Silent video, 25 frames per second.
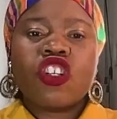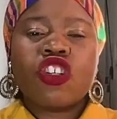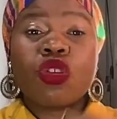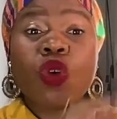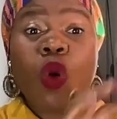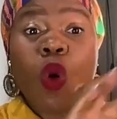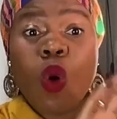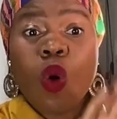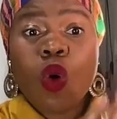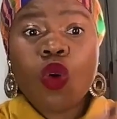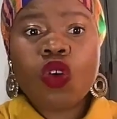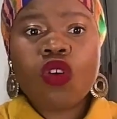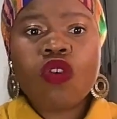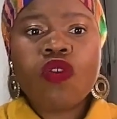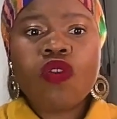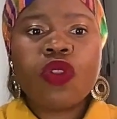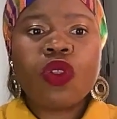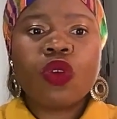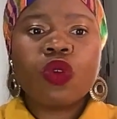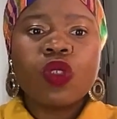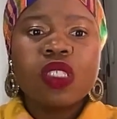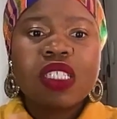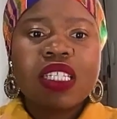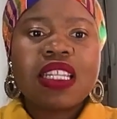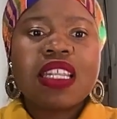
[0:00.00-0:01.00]
So all of
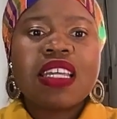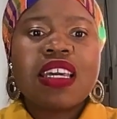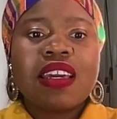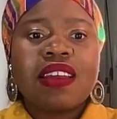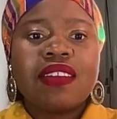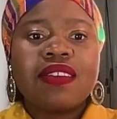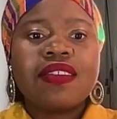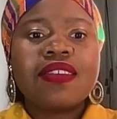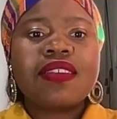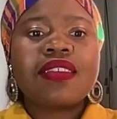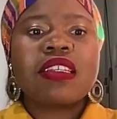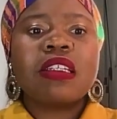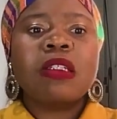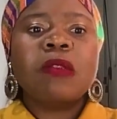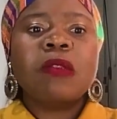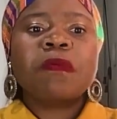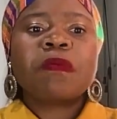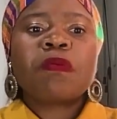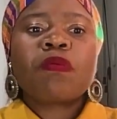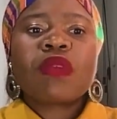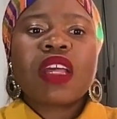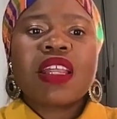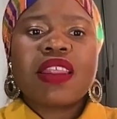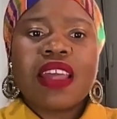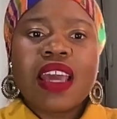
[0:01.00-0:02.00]
these things
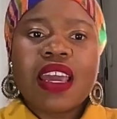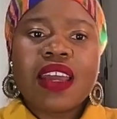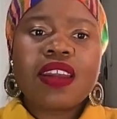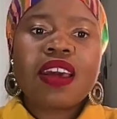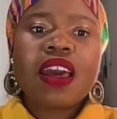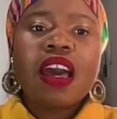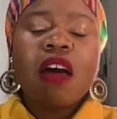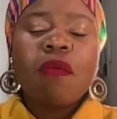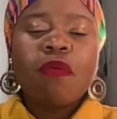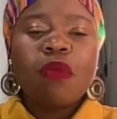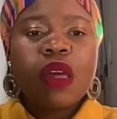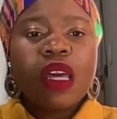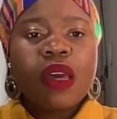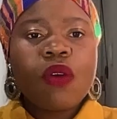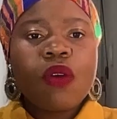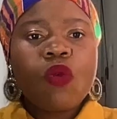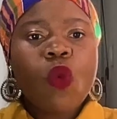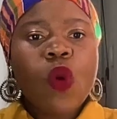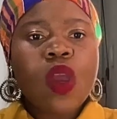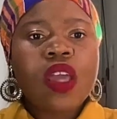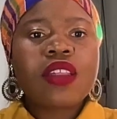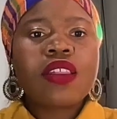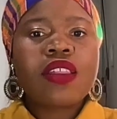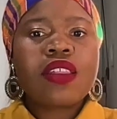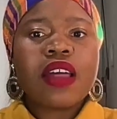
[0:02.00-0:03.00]
then come
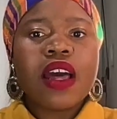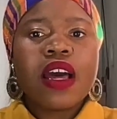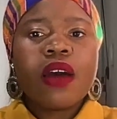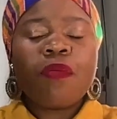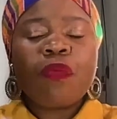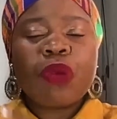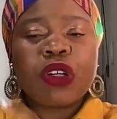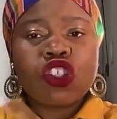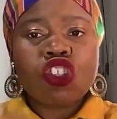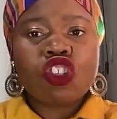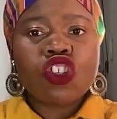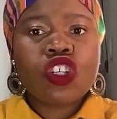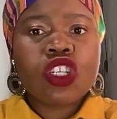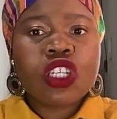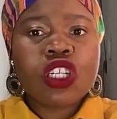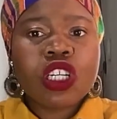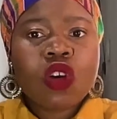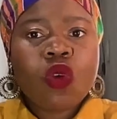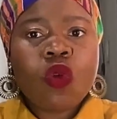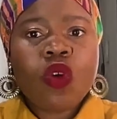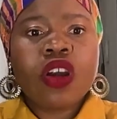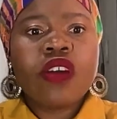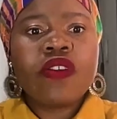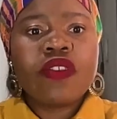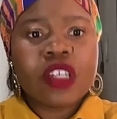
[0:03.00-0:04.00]
with a particular
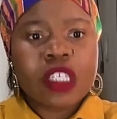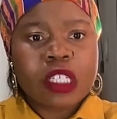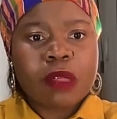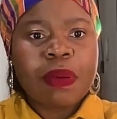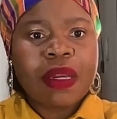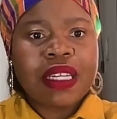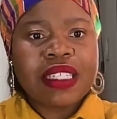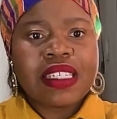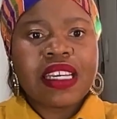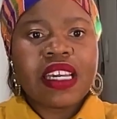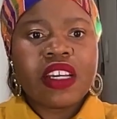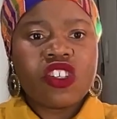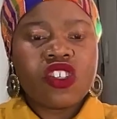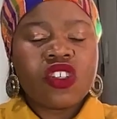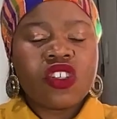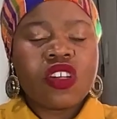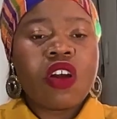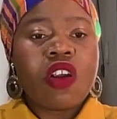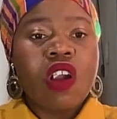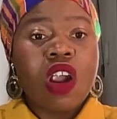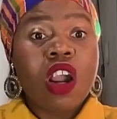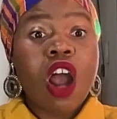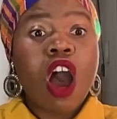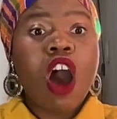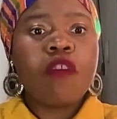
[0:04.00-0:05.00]
way of expectation
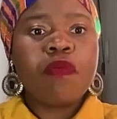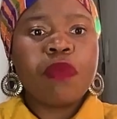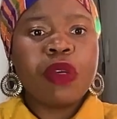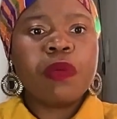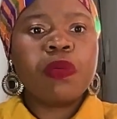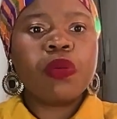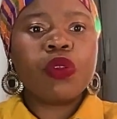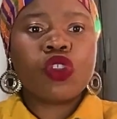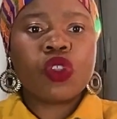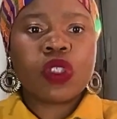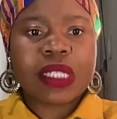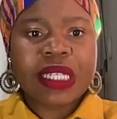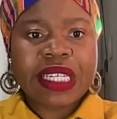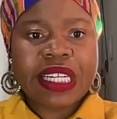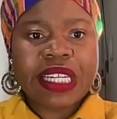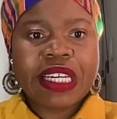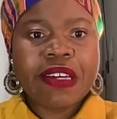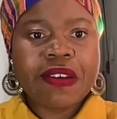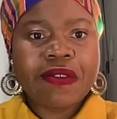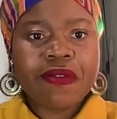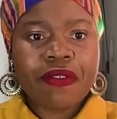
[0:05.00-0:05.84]
around how people should live,